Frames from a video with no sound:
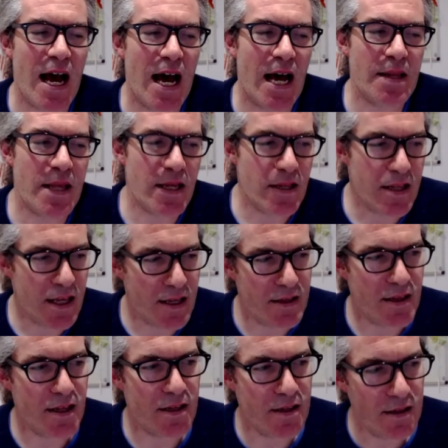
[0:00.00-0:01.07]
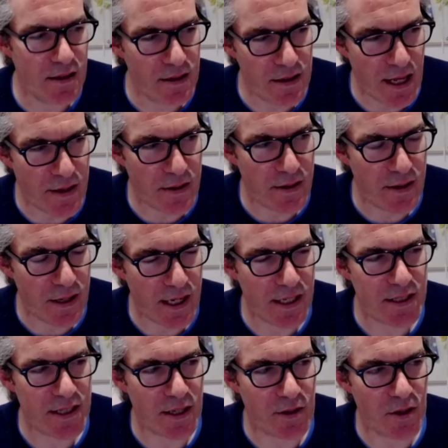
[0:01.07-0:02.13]
And then the
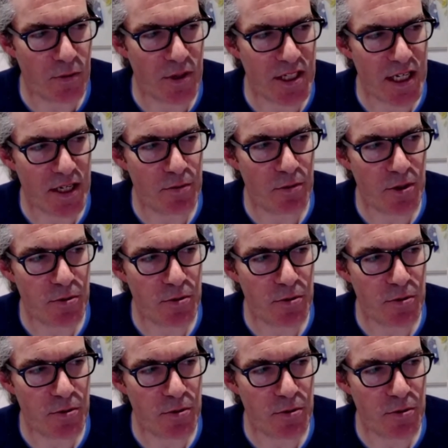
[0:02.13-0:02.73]
next thing that we did,